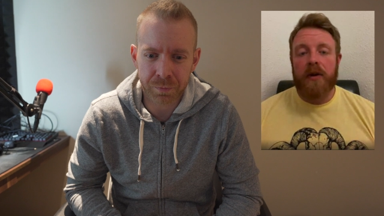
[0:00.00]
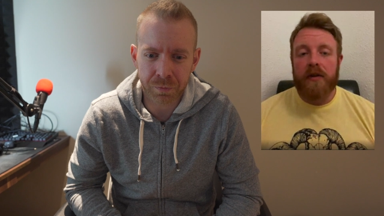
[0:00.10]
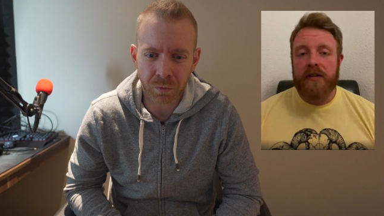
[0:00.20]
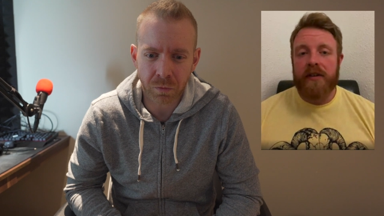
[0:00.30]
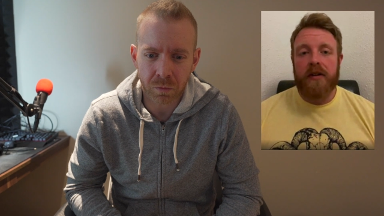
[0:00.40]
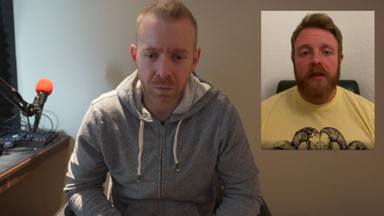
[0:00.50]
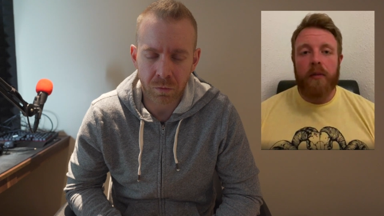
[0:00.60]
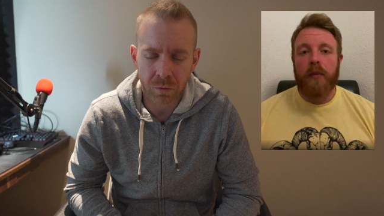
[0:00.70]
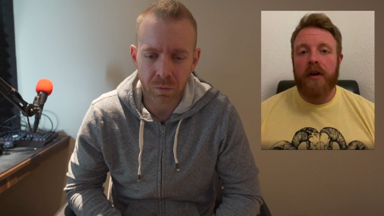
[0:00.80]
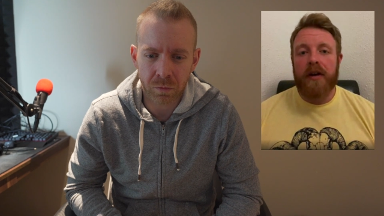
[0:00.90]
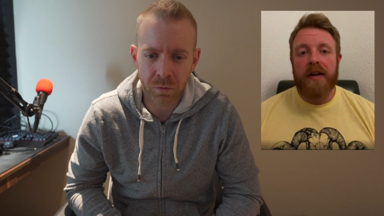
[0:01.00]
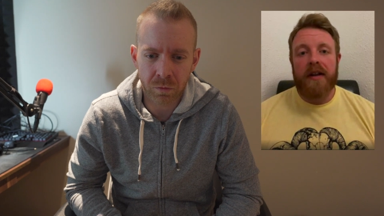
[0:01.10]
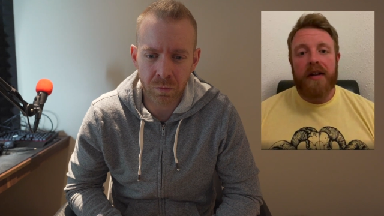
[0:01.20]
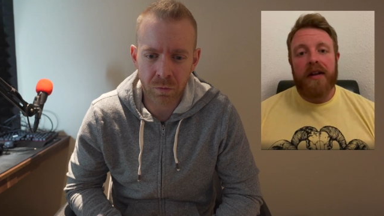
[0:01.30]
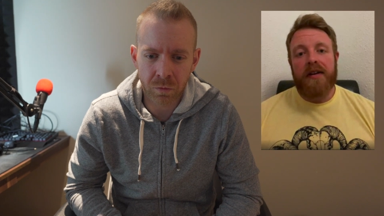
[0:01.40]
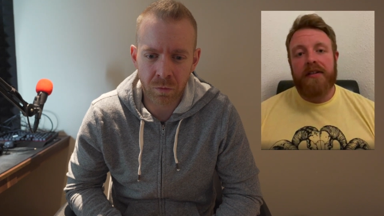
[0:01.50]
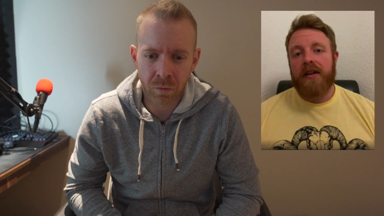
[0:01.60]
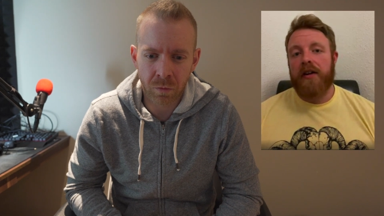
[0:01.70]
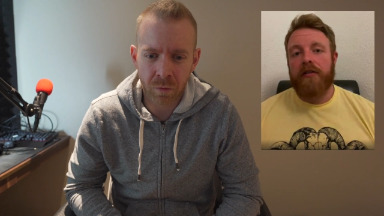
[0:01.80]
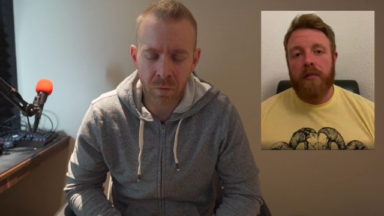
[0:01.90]
Speaker 1: doing single limb work. And
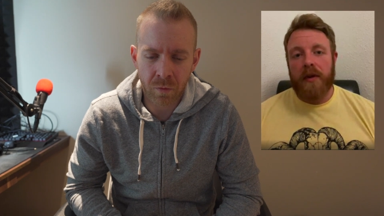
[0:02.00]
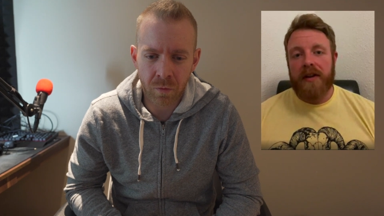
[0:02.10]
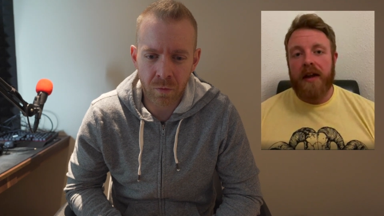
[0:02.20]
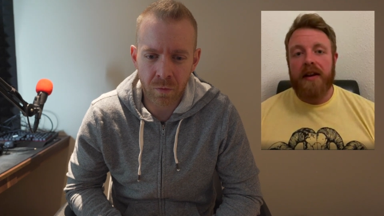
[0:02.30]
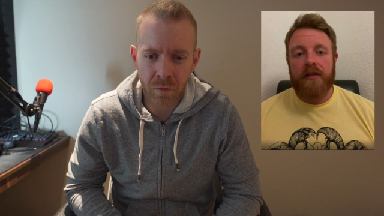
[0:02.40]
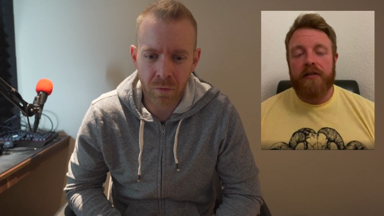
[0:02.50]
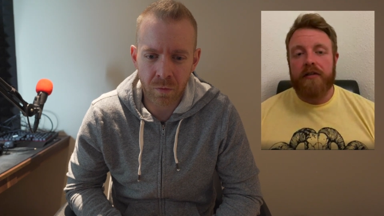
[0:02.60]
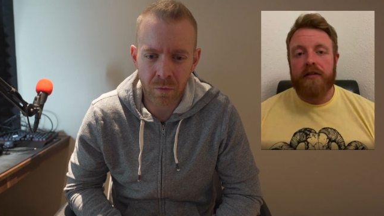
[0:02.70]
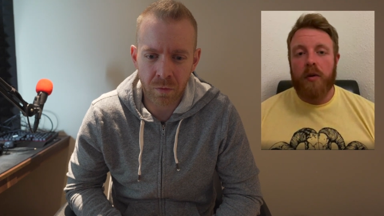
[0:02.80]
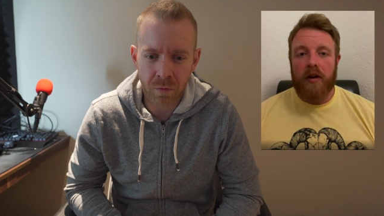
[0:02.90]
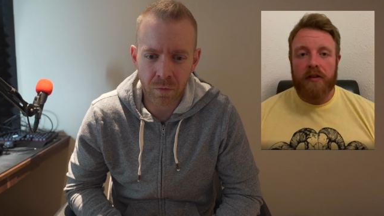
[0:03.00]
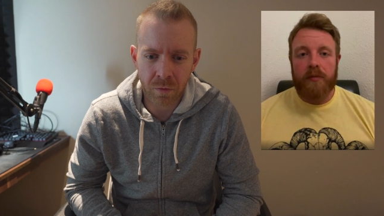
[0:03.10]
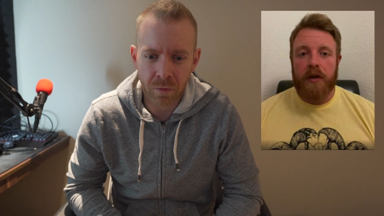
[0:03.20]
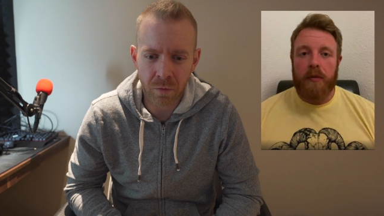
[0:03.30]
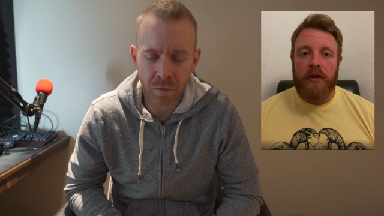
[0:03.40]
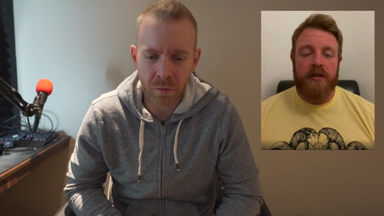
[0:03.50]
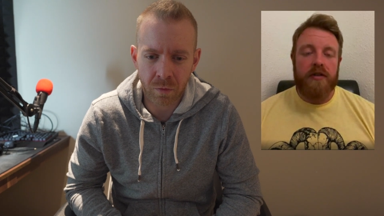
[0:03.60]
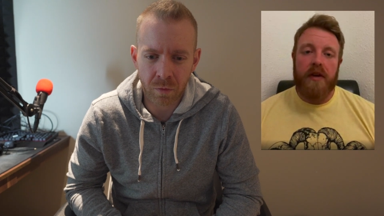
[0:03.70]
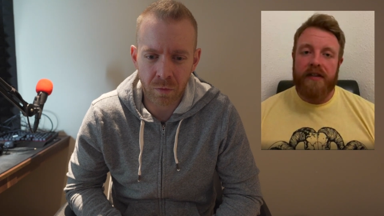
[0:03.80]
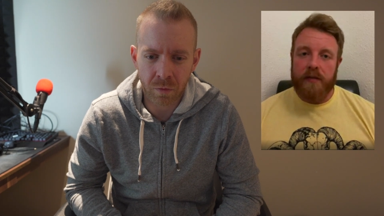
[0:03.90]
aside from my deadlifts and squats, pretty much
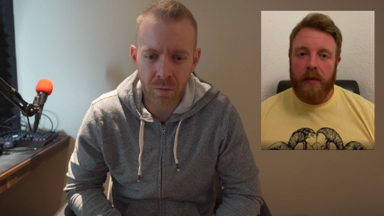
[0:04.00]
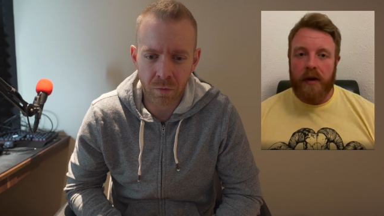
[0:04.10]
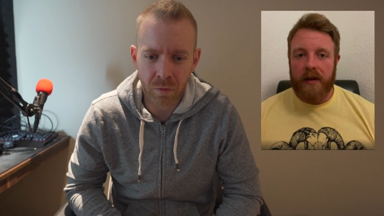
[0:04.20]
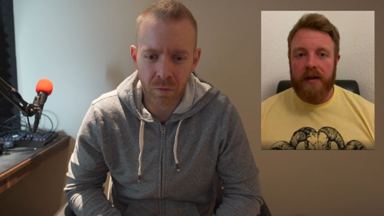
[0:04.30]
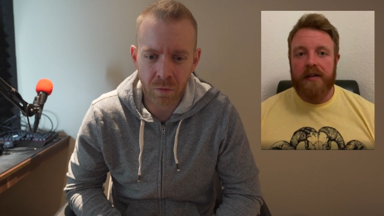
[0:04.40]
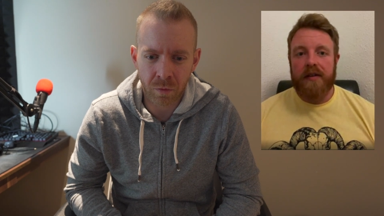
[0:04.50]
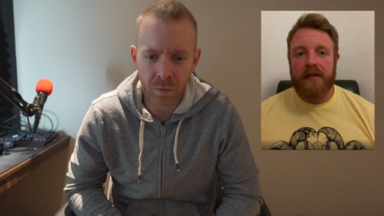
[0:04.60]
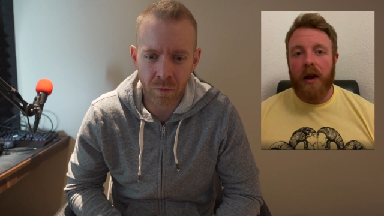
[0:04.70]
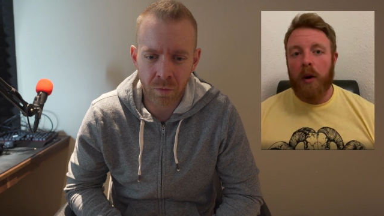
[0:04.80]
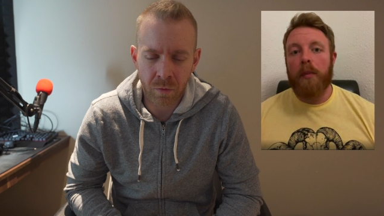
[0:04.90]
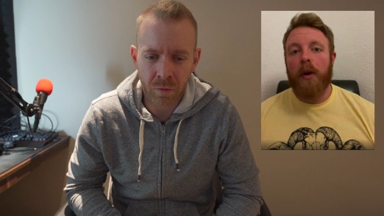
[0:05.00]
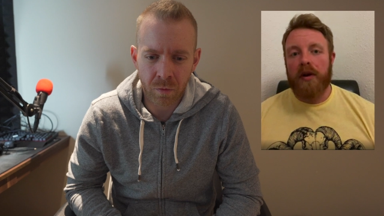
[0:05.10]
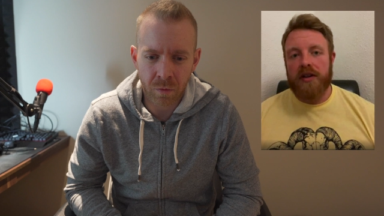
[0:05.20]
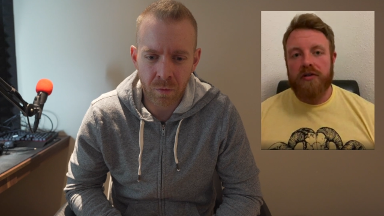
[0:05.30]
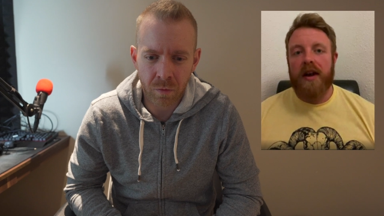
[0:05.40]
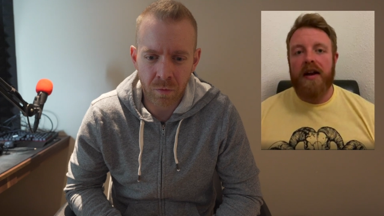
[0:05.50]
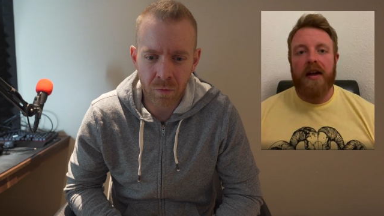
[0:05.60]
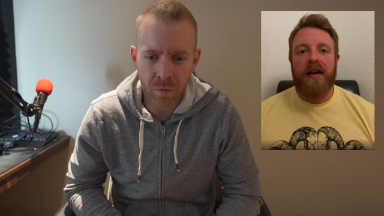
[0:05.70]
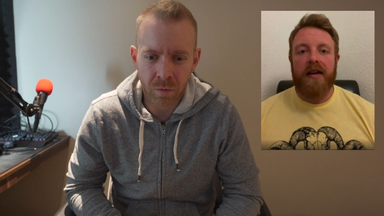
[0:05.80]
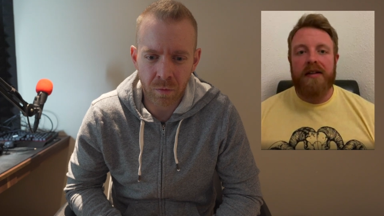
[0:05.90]
the rest of my lower body
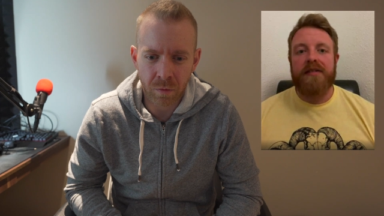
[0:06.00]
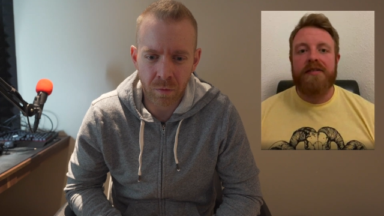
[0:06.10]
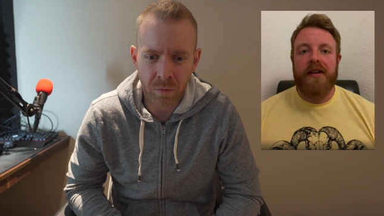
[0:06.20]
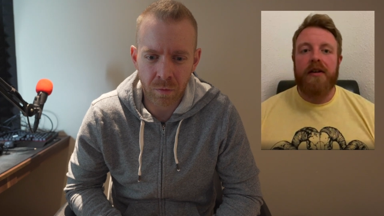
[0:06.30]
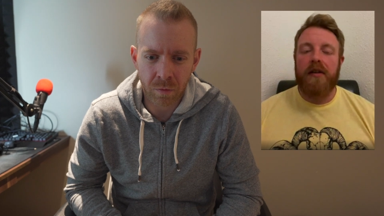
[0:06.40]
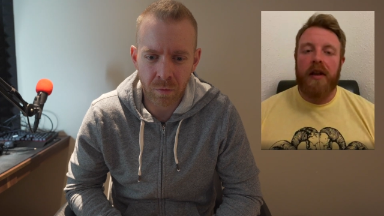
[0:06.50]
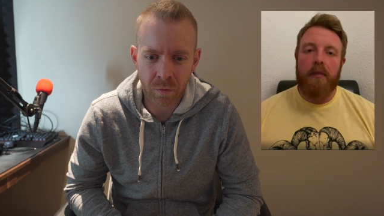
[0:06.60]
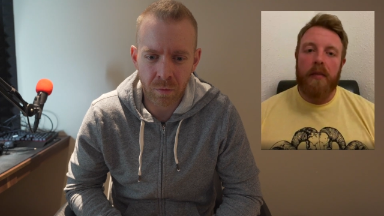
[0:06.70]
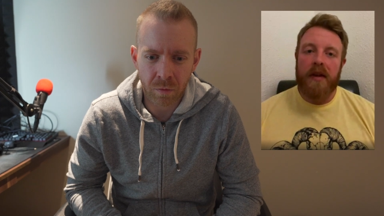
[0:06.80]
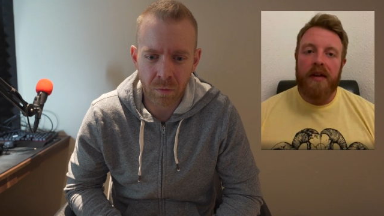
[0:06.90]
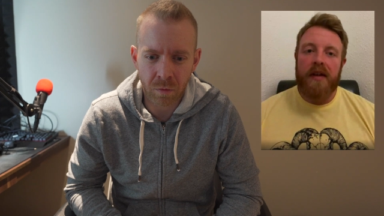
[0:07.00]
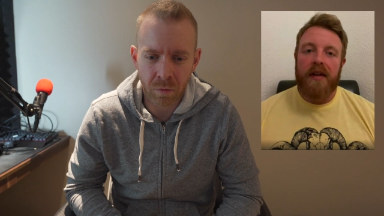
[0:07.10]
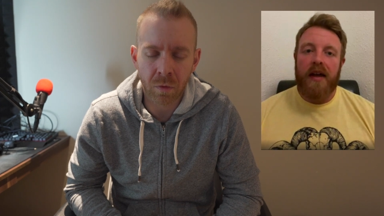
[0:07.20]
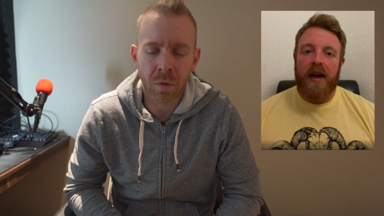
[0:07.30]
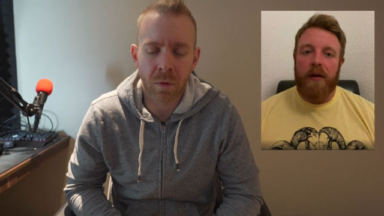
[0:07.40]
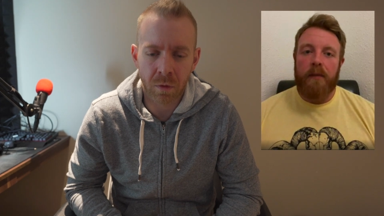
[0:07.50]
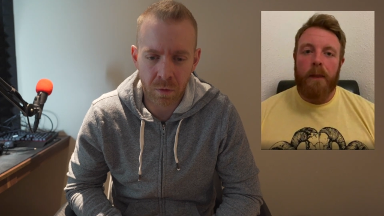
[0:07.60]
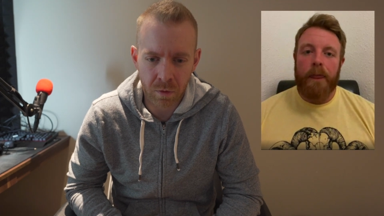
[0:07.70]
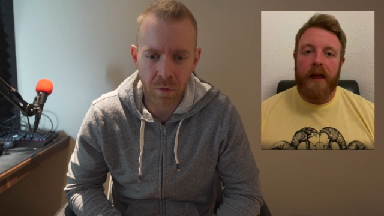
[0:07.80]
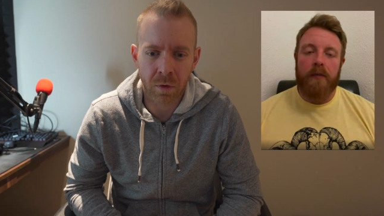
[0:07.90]
training is single limb,
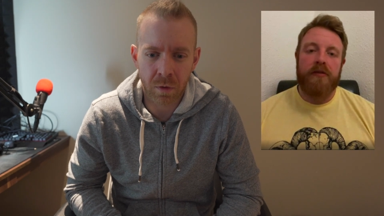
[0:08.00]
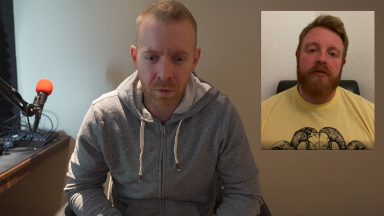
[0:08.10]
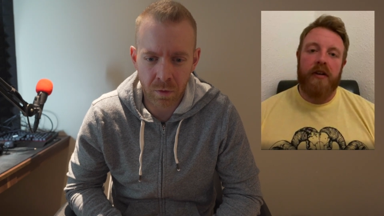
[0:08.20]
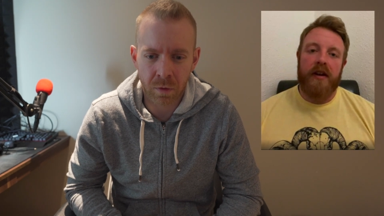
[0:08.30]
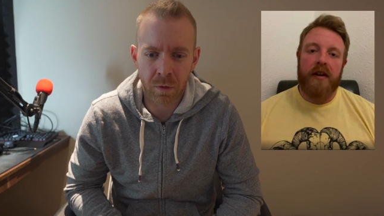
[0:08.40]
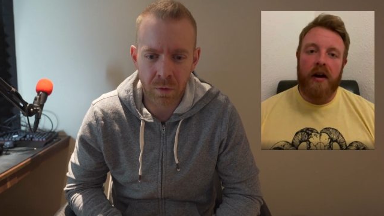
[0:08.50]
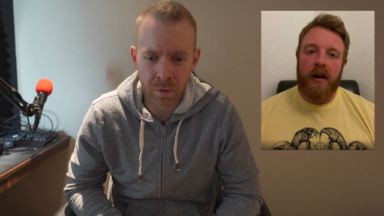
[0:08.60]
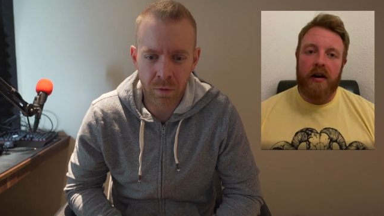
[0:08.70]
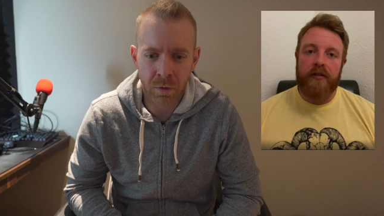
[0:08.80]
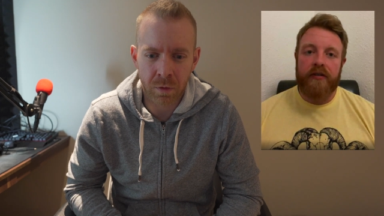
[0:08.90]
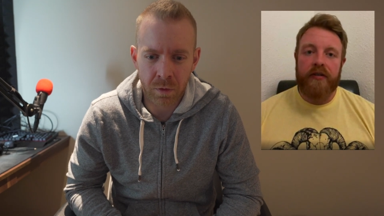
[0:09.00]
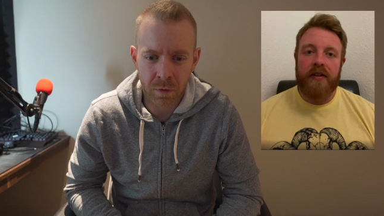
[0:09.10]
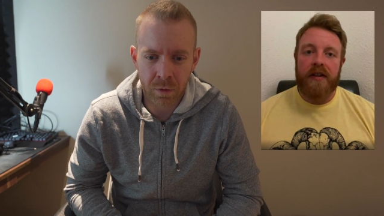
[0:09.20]
um, hamstring, calf,